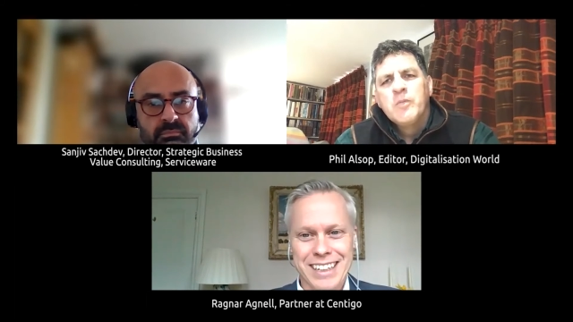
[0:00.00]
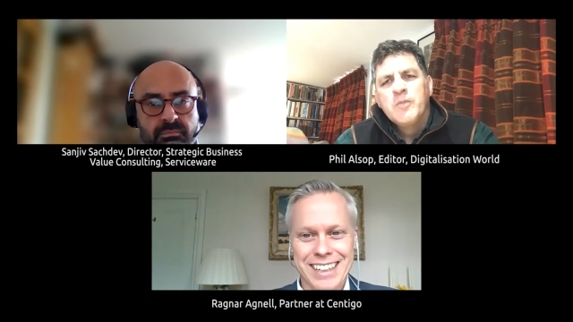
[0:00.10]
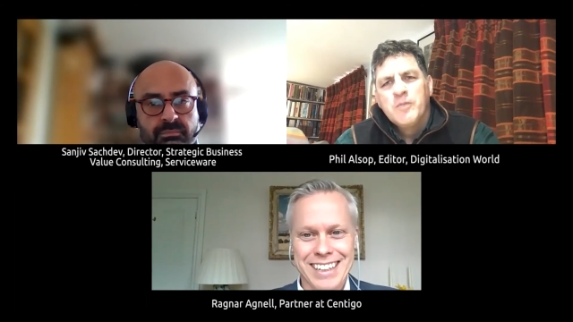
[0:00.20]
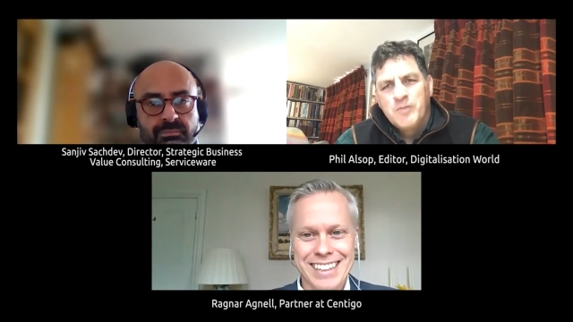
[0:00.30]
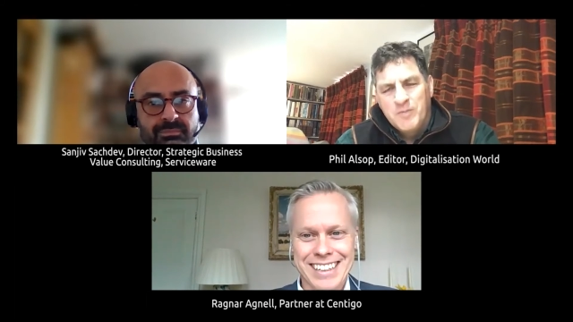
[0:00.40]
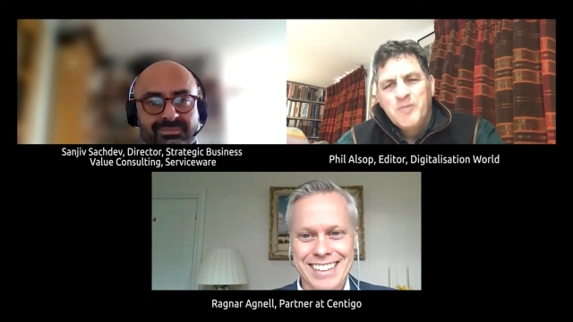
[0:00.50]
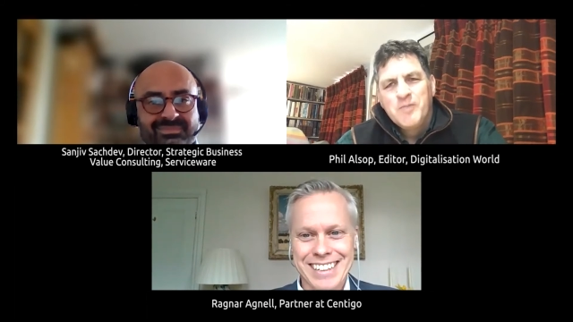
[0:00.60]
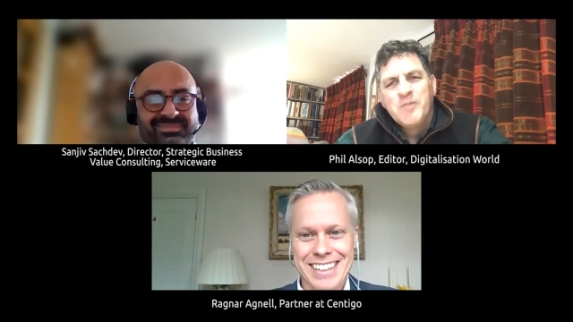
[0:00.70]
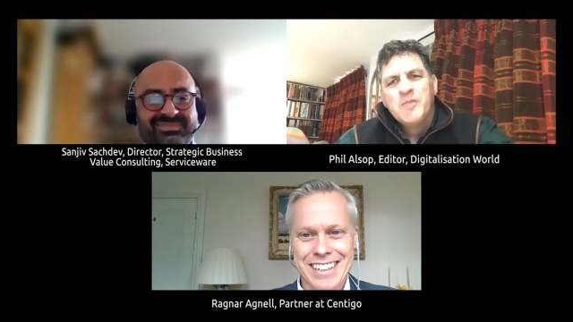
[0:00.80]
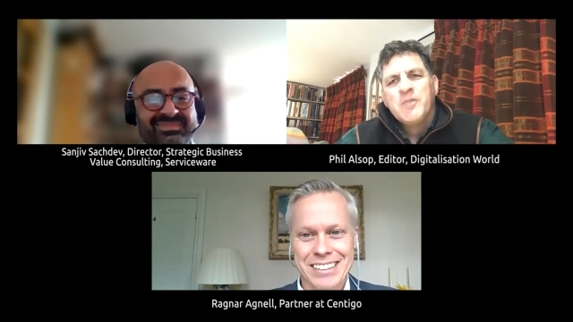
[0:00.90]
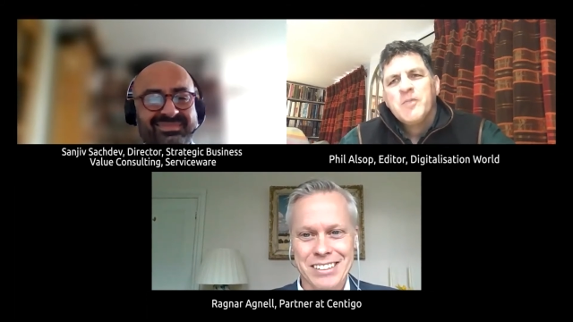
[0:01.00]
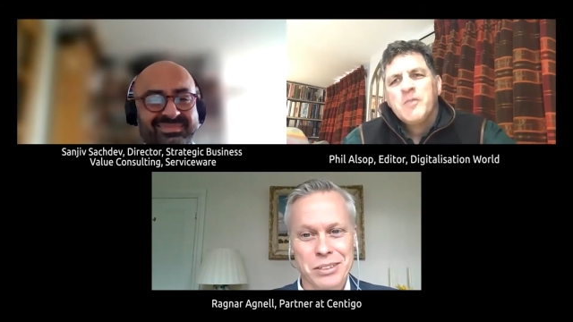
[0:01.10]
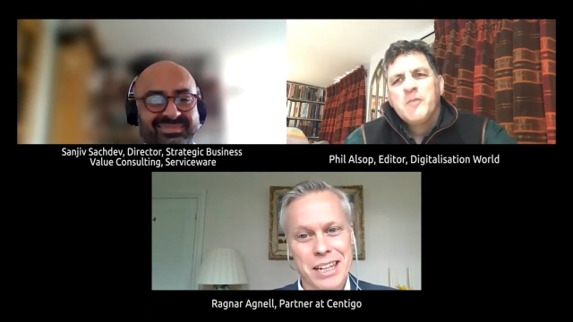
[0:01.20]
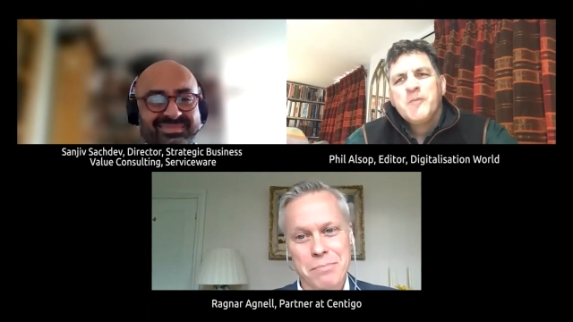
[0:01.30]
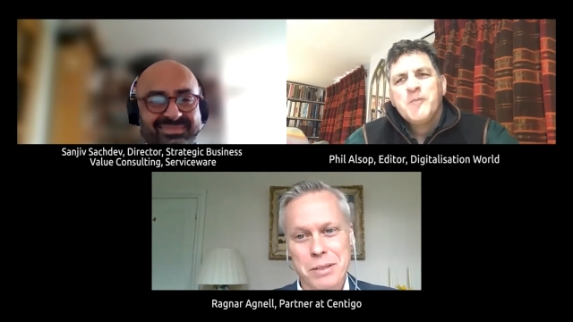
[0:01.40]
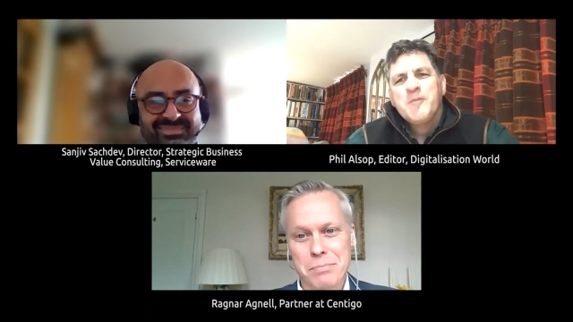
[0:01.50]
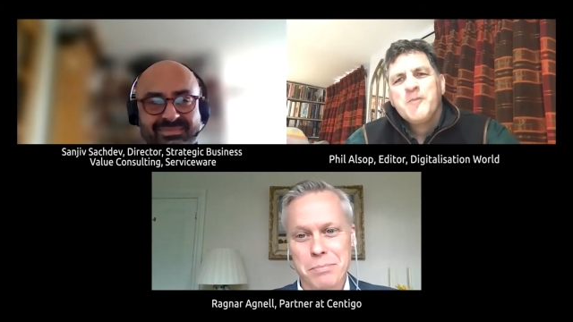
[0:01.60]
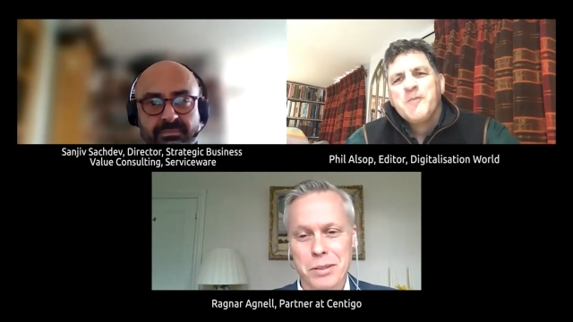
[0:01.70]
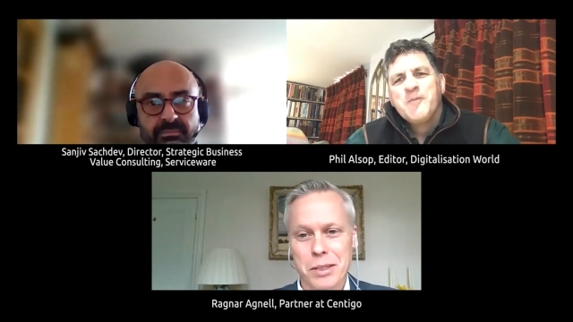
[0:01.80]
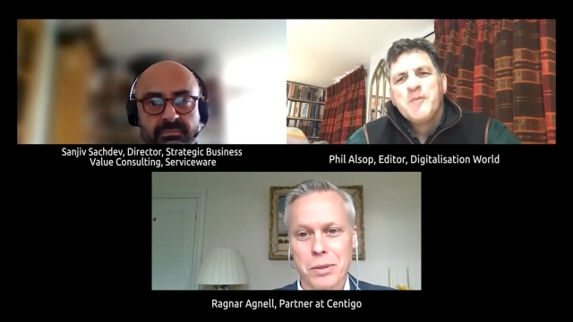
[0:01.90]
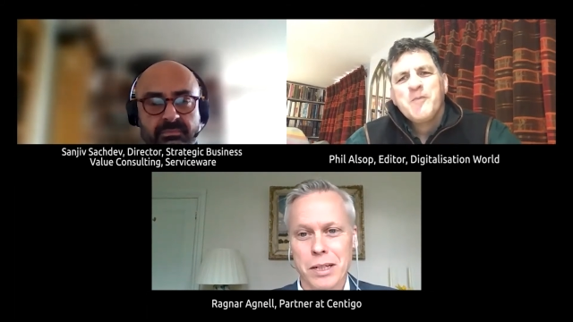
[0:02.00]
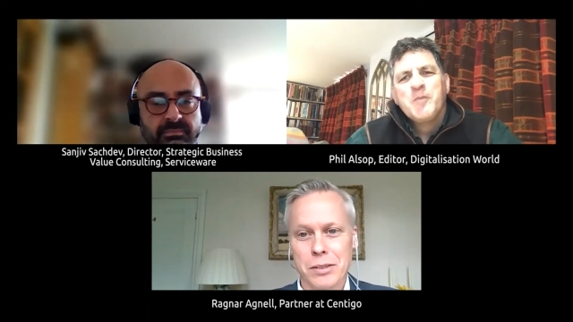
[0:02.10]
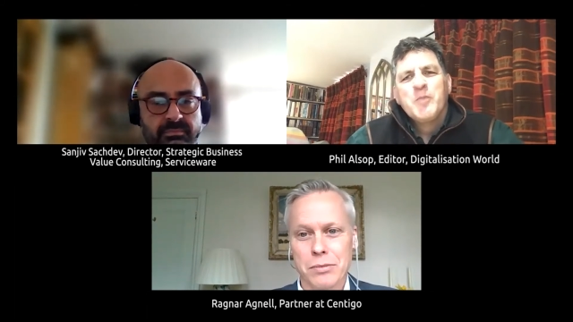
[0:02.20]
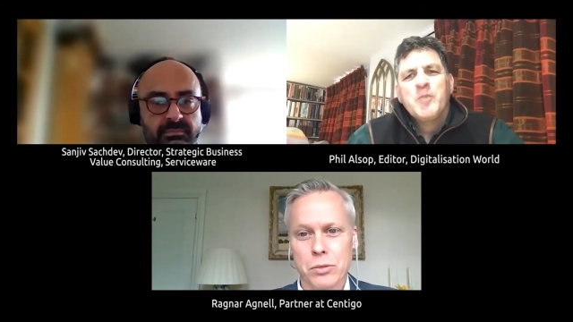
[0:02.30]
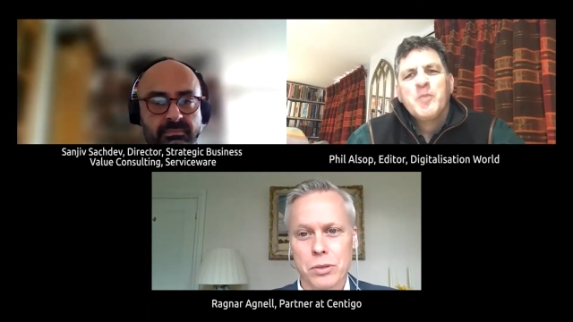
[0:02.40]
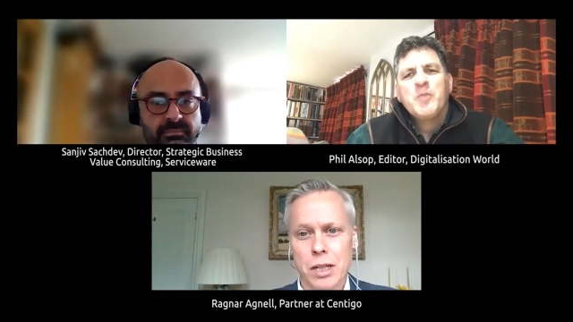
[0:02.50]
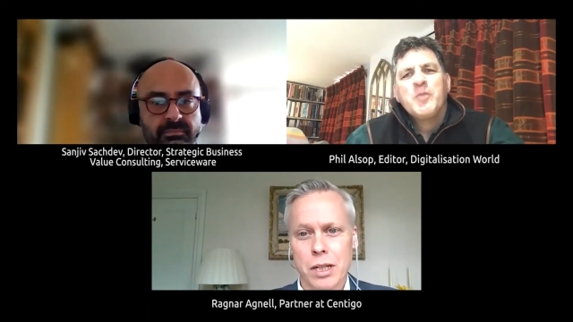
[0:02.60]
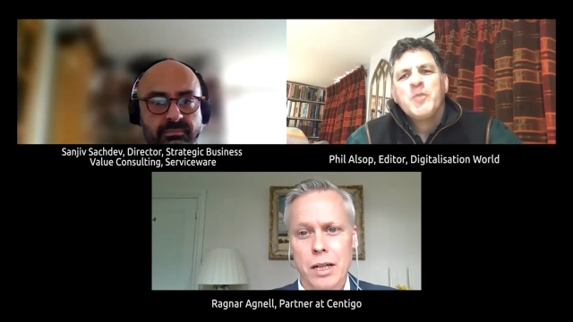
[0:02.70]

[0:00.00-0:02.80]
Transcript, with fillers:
Speaker 1: and then you can add people as well, of course.